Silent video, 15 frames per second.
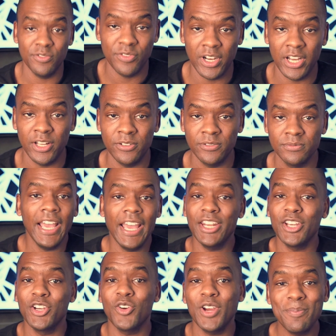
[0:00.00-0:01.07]
file. And
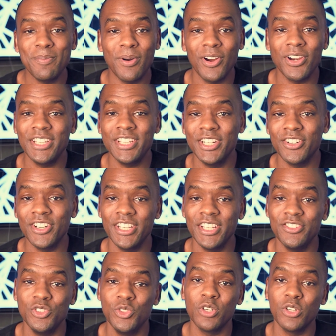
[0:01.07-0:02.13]
a great part here
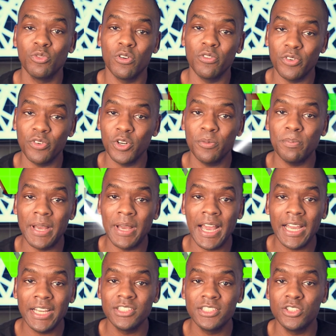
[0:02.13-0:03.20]
is you can revert
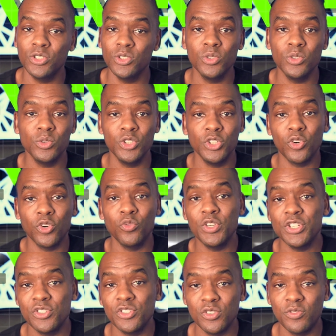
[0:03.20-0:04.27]
back to your
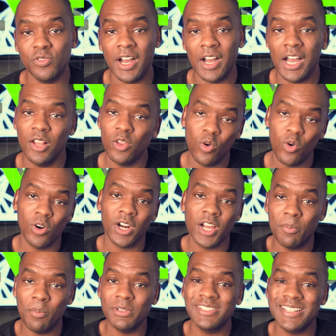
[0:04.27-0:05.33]
original file or a
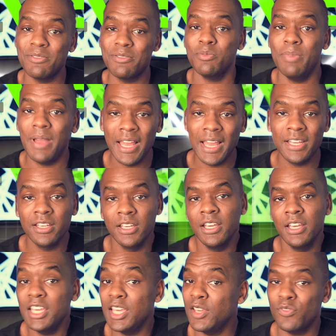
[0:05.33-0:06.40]
couple steps back
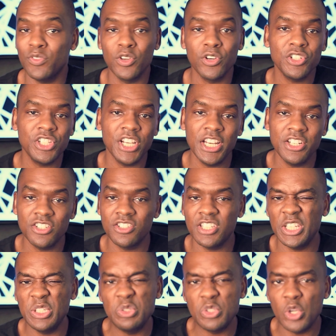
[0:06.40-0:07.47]
if there are changes
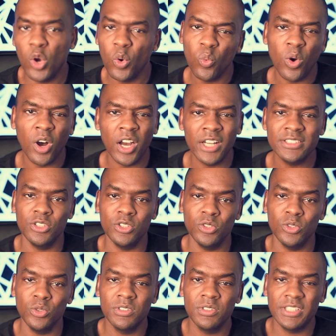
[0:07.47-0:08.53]
that you don't want
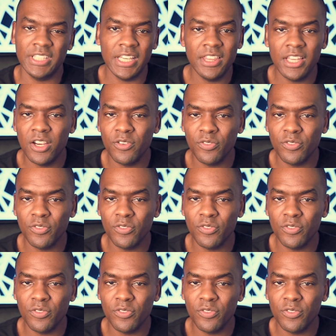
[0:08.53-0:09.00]
to stay there